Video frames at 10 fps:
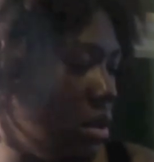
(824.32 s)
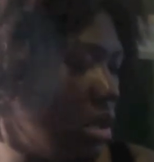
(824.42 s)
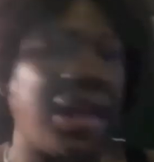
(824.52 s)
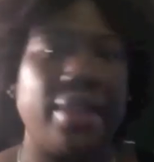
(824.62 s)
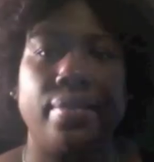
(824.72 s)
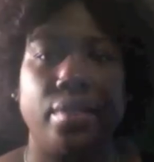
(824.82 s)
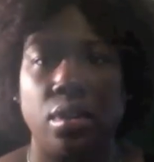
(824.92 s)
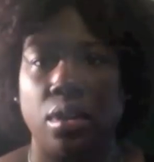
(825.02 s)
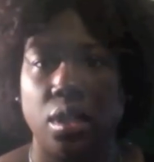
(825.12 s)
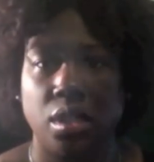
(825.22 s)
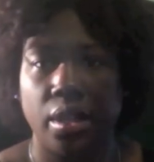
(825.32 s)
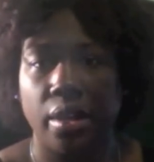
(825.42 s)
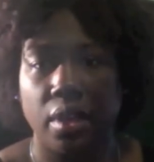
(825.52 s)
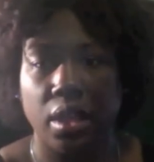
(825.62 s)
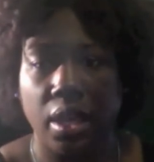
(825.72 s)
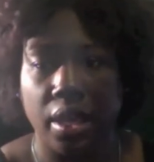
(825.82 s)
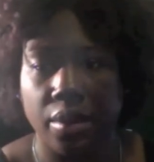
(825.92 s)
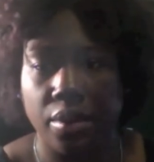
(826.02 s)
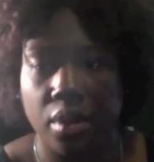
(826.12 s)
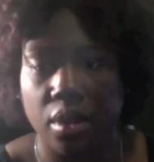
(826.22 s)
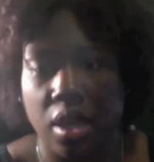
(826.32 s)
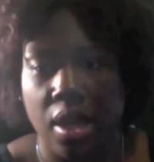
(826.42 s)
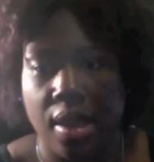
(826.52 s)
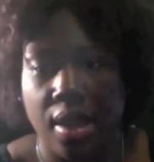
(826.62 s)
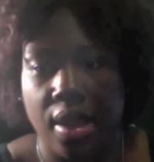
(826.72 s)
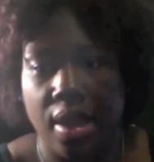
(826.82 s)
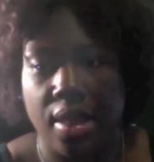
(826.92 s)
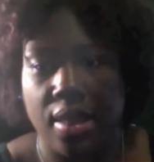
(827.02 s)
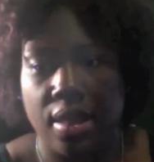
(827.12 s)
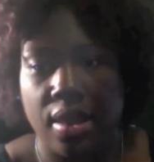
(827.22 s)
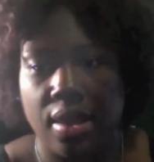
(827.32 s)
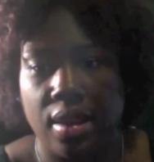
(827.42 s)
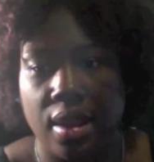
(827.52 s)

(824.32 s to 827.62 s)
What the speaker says: after, you know, they took everything out, and then